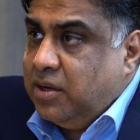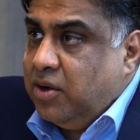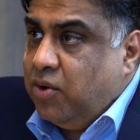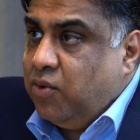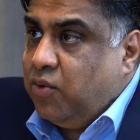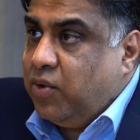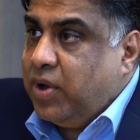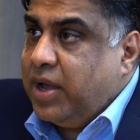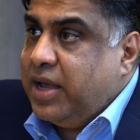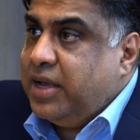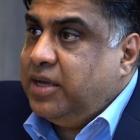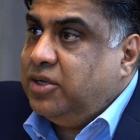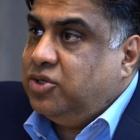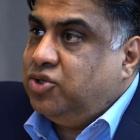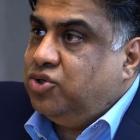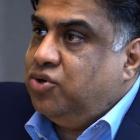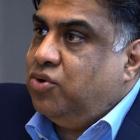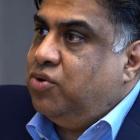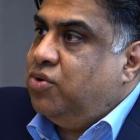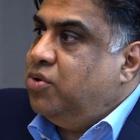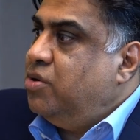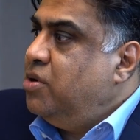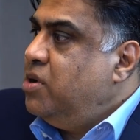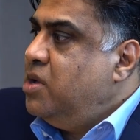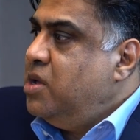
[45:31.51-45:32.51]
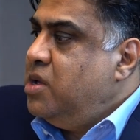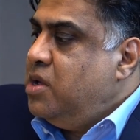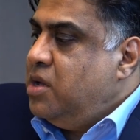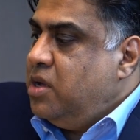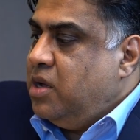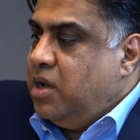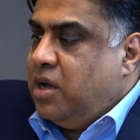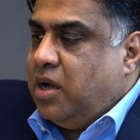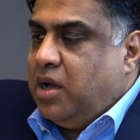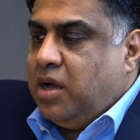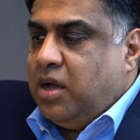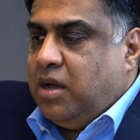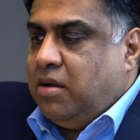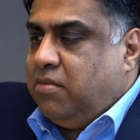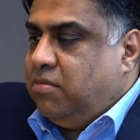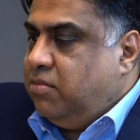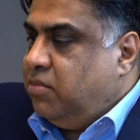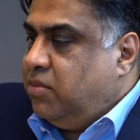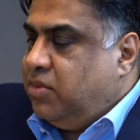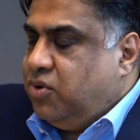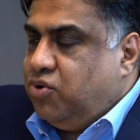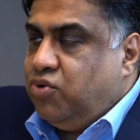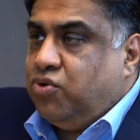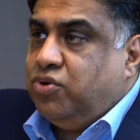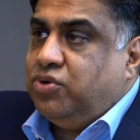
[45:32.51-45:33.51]
Okay, so
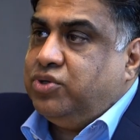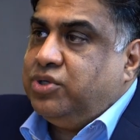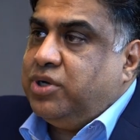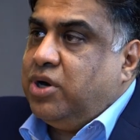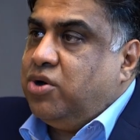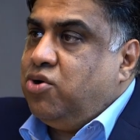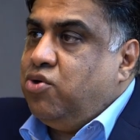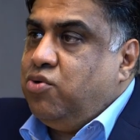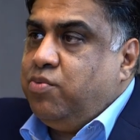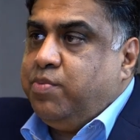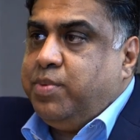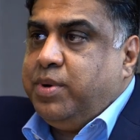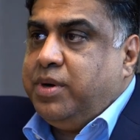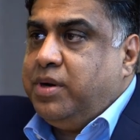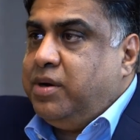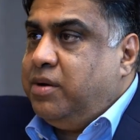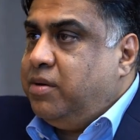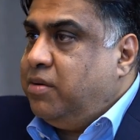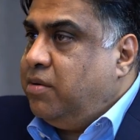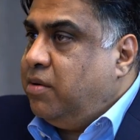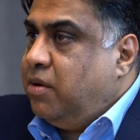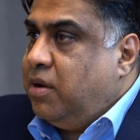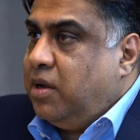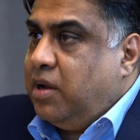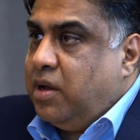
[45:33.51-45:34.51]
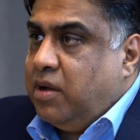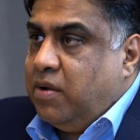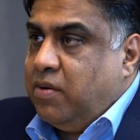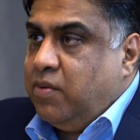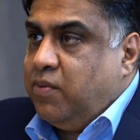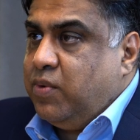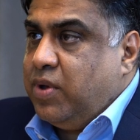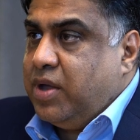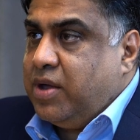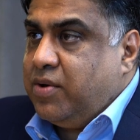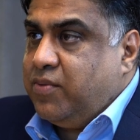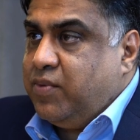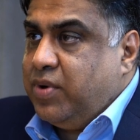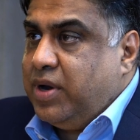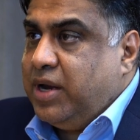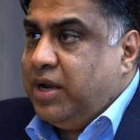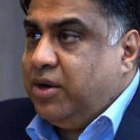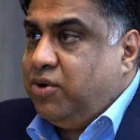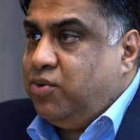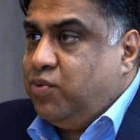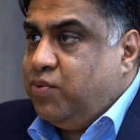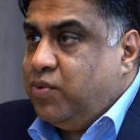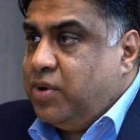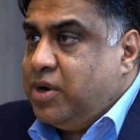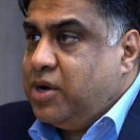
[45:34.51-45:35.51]
doors are open. We are
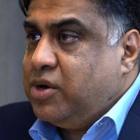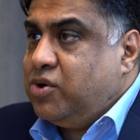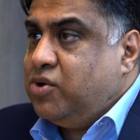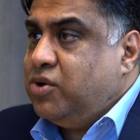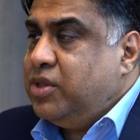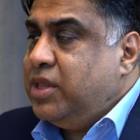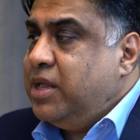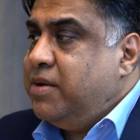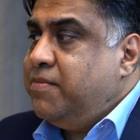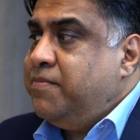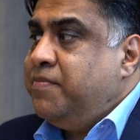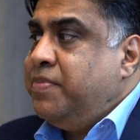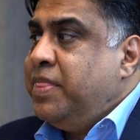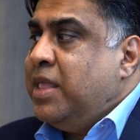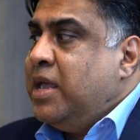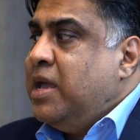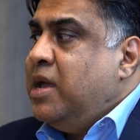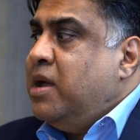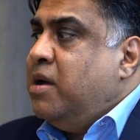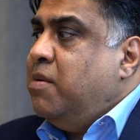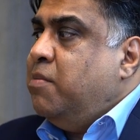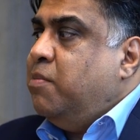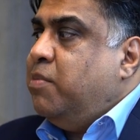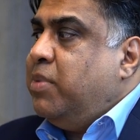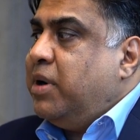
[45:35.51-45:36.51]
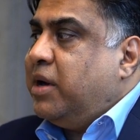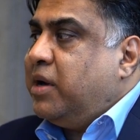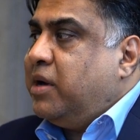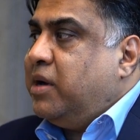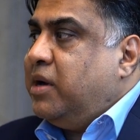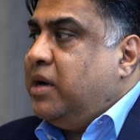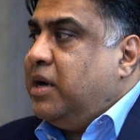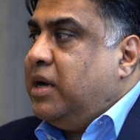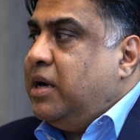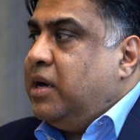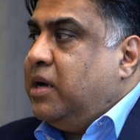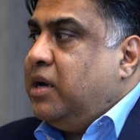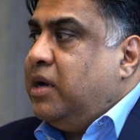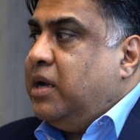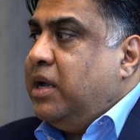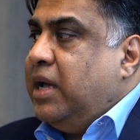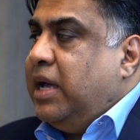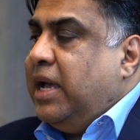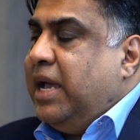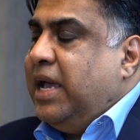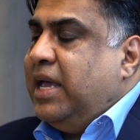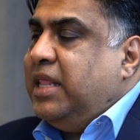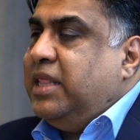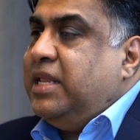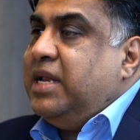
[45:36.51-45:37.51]
willing to work on them. But
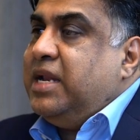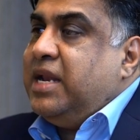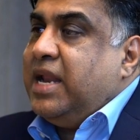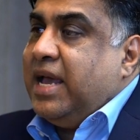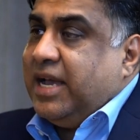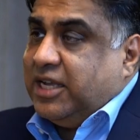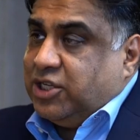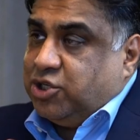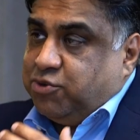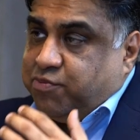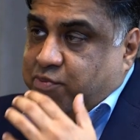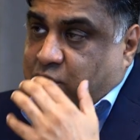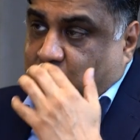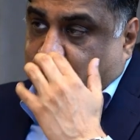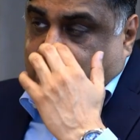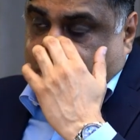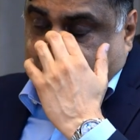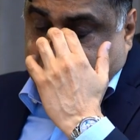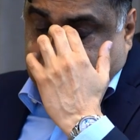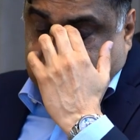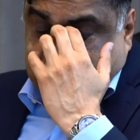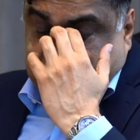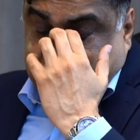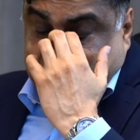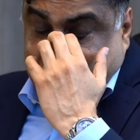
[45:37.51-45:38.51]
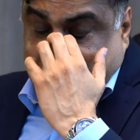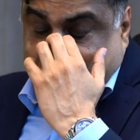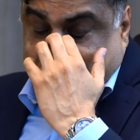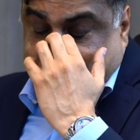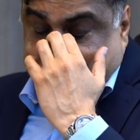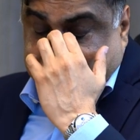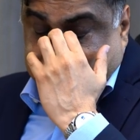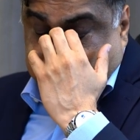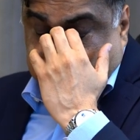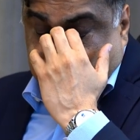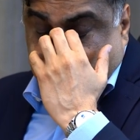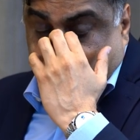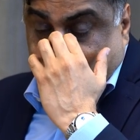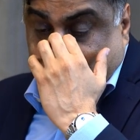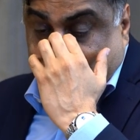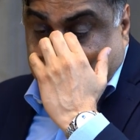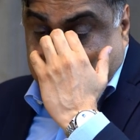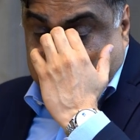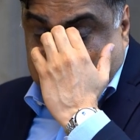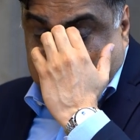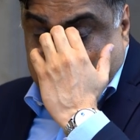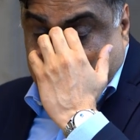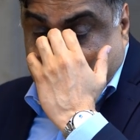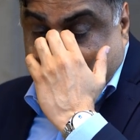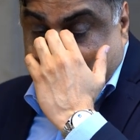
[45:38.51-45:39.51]
in the next podcast that we do,
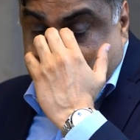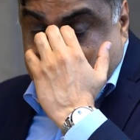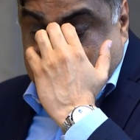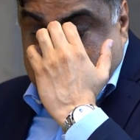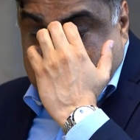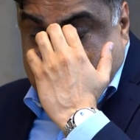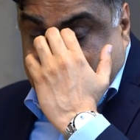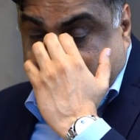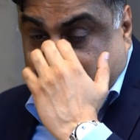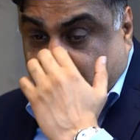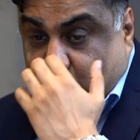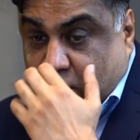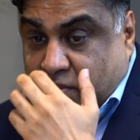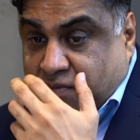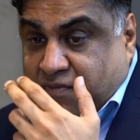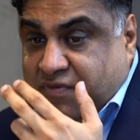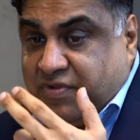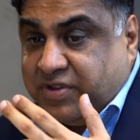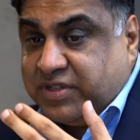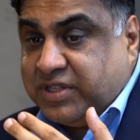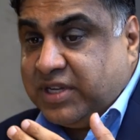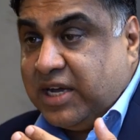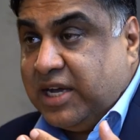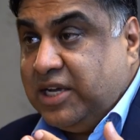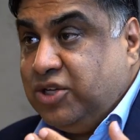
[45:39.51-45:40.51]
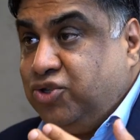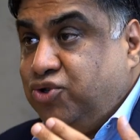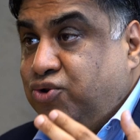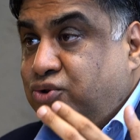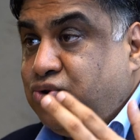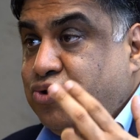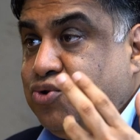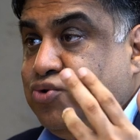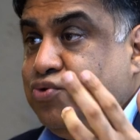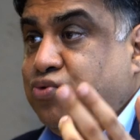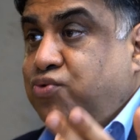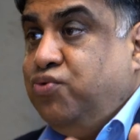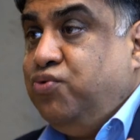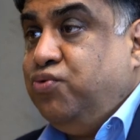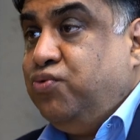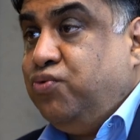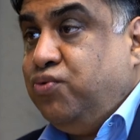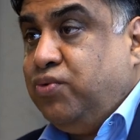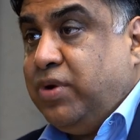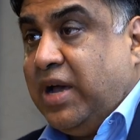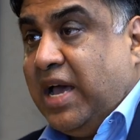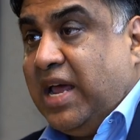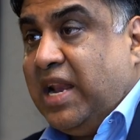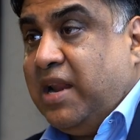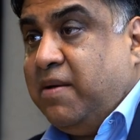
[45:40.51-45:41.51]
I would like to emphasize on
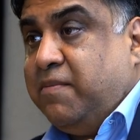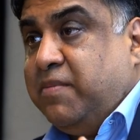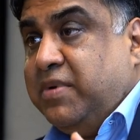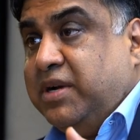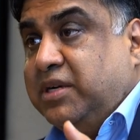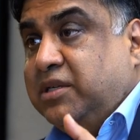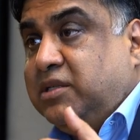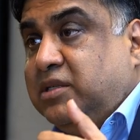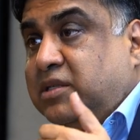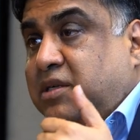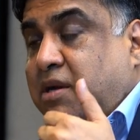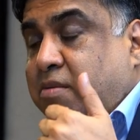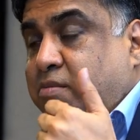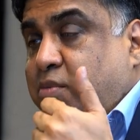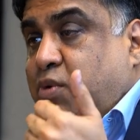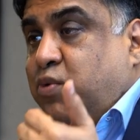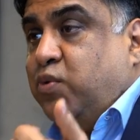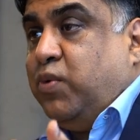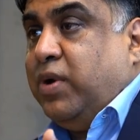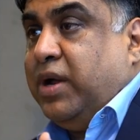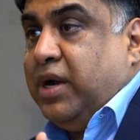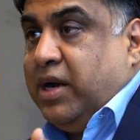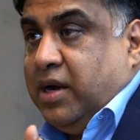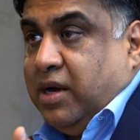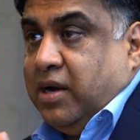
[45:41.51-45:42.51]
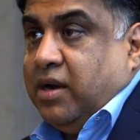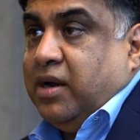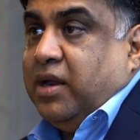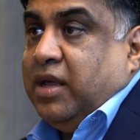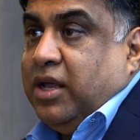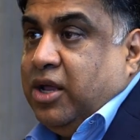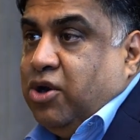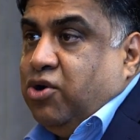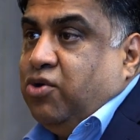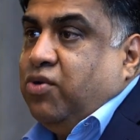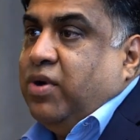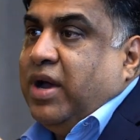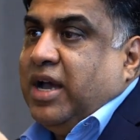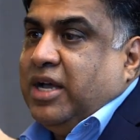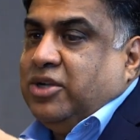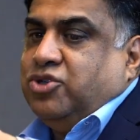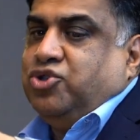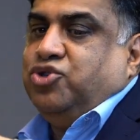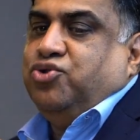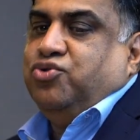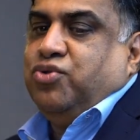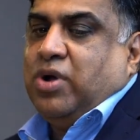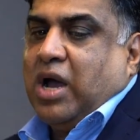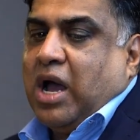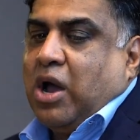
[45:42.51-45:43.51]
two elements. Number one,
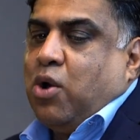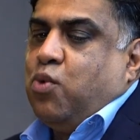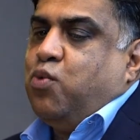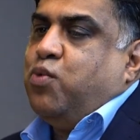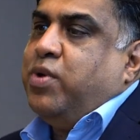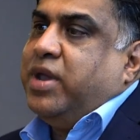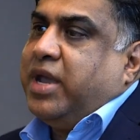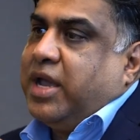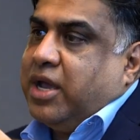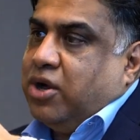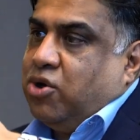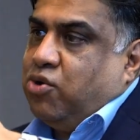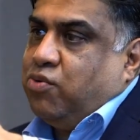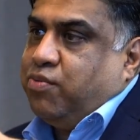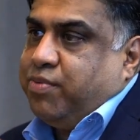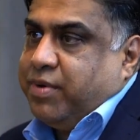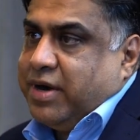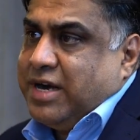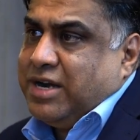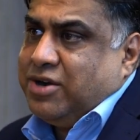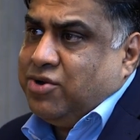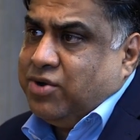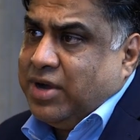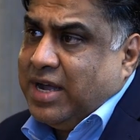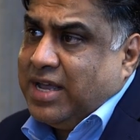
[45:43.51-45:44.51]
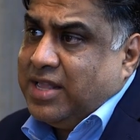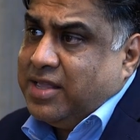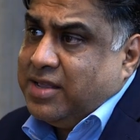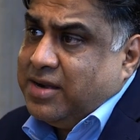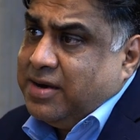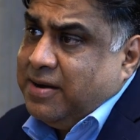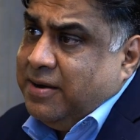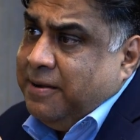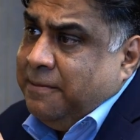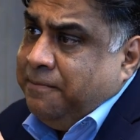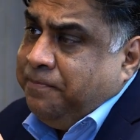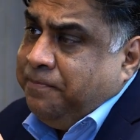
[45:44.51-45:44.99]
as to how we can operate together.